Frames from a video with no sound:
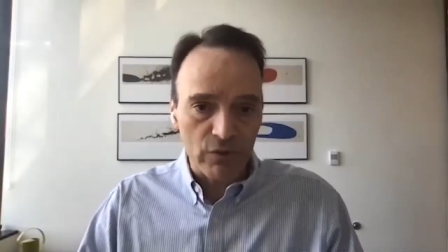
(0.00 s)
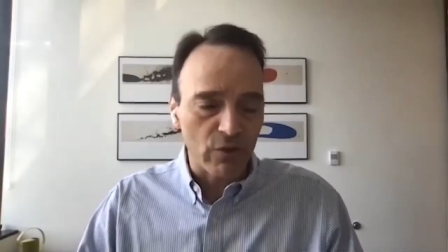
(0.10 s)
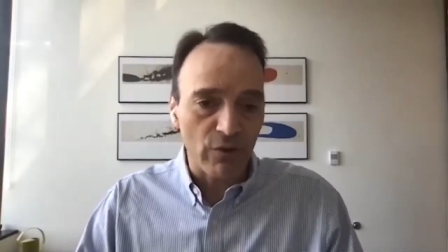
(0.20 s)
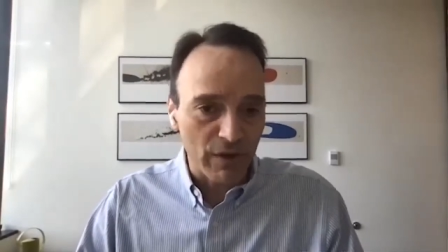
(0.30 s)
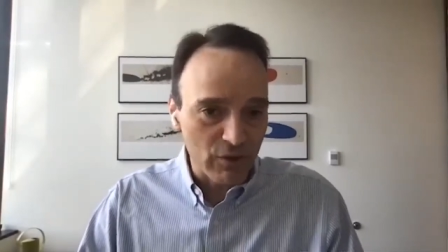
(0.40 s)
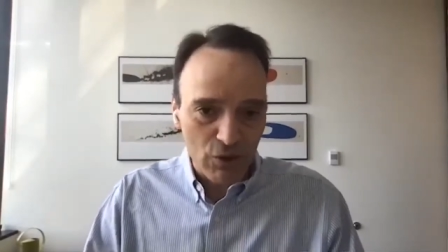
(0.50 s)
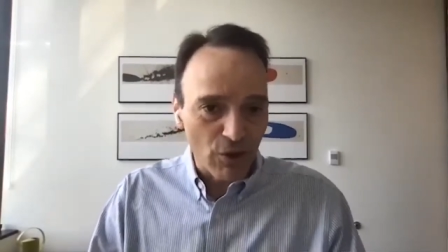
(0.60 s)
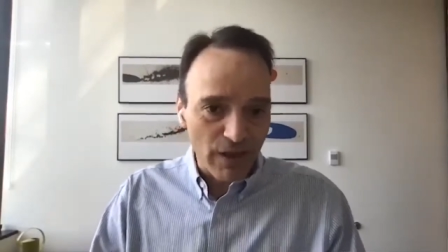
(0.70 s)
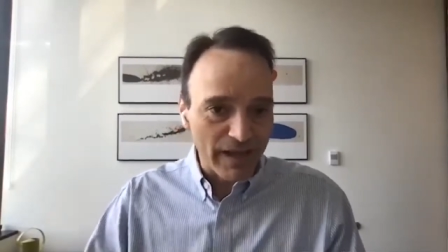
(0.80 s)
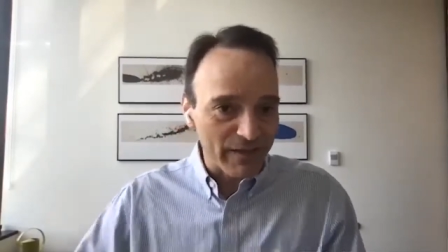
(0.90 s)
So it's
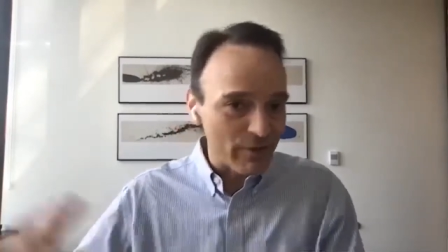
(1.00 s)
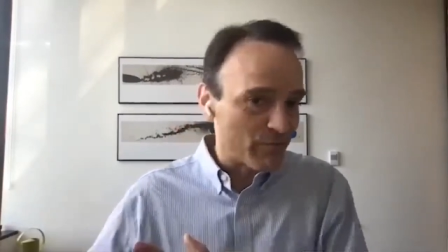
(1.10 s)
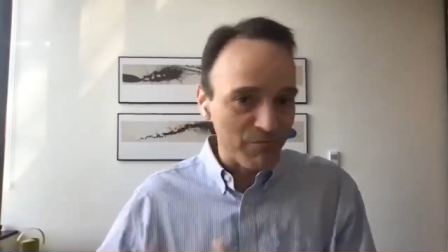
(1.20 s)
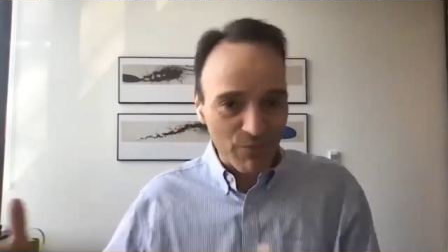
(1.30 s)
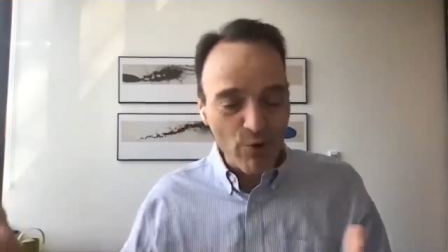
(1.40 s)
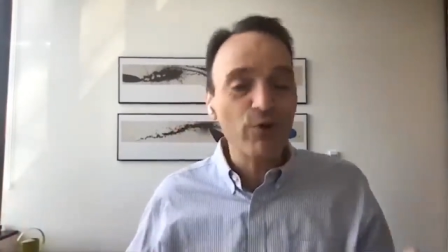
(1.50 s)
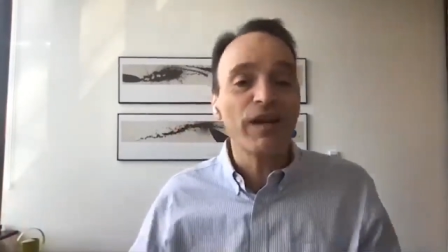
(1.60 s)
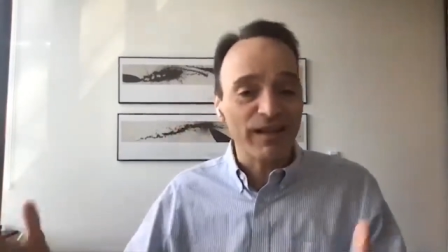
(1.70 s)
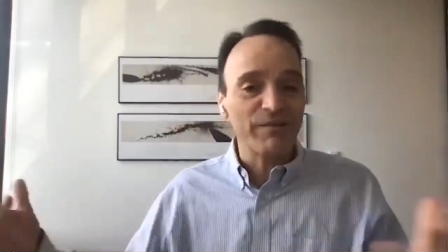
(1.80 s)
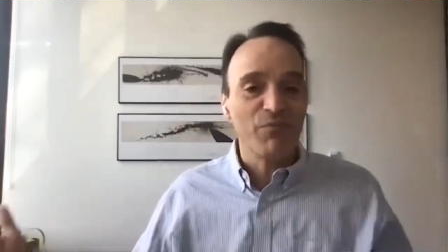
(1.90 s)
not like they're
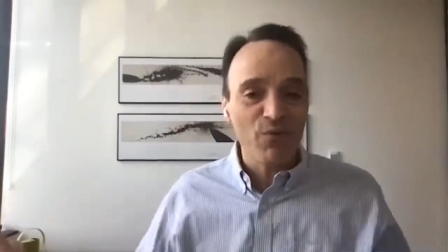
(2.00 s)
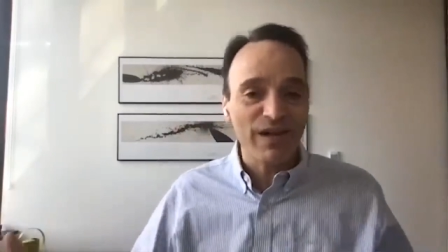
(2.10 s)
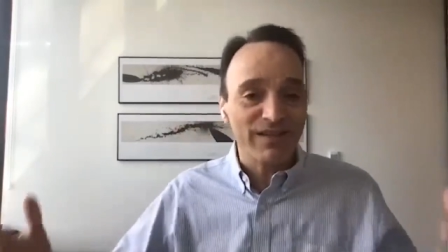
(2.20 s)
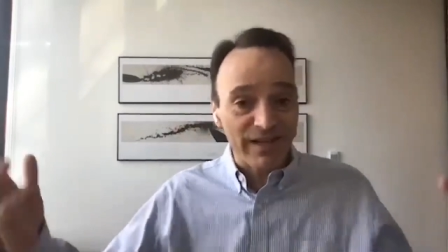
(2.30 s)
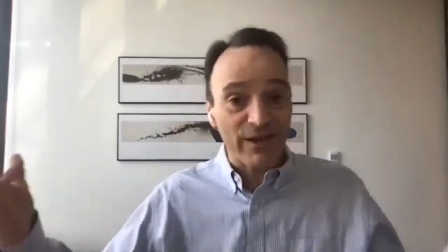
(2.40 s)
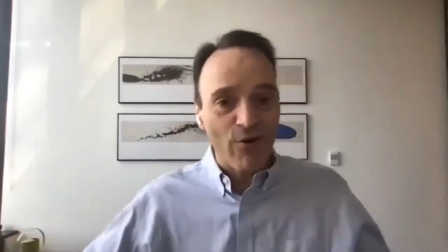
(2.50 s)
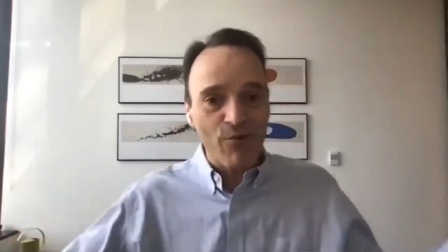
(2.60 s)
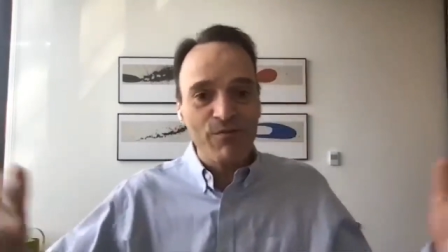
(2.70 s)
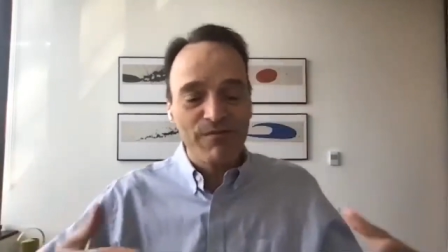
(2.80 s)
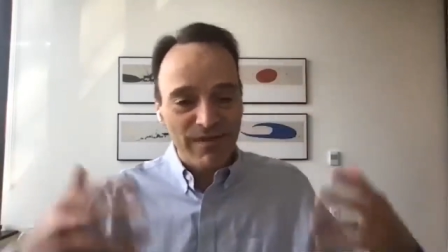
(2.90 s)
looking at the moon and say,
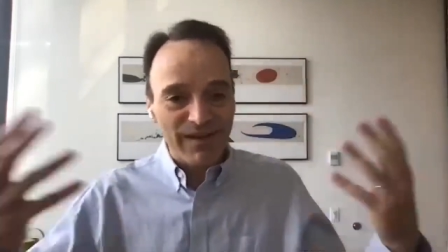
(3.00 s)
oh,